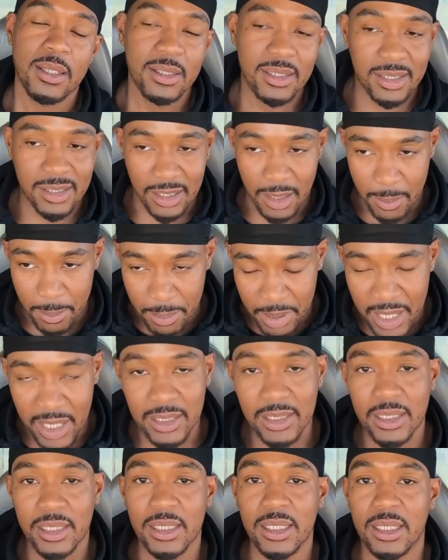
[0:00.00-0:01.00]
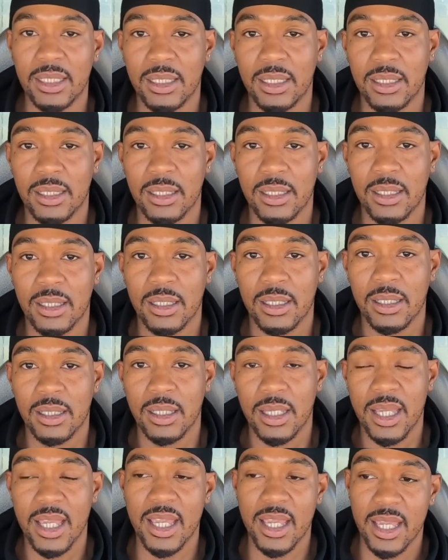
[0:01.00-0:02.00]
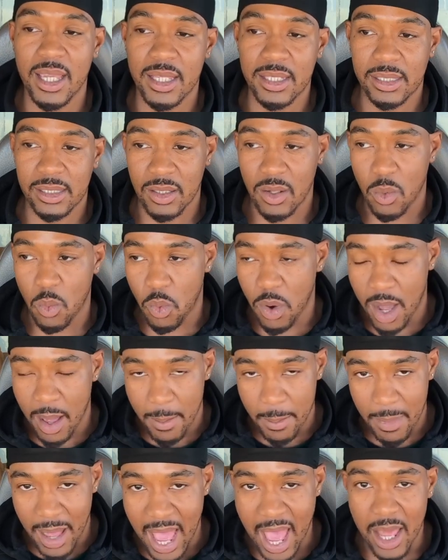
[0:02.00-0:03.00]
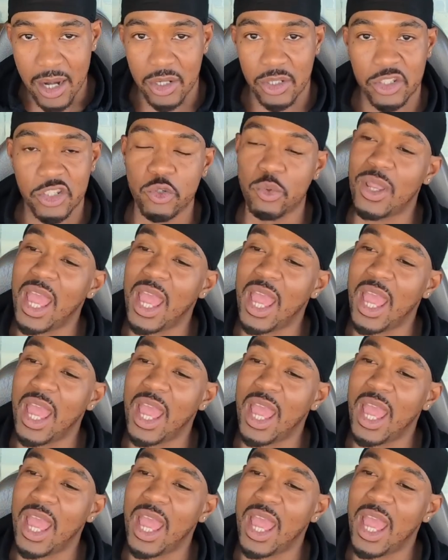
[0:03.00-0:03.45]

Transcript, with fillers: Stability is what matters.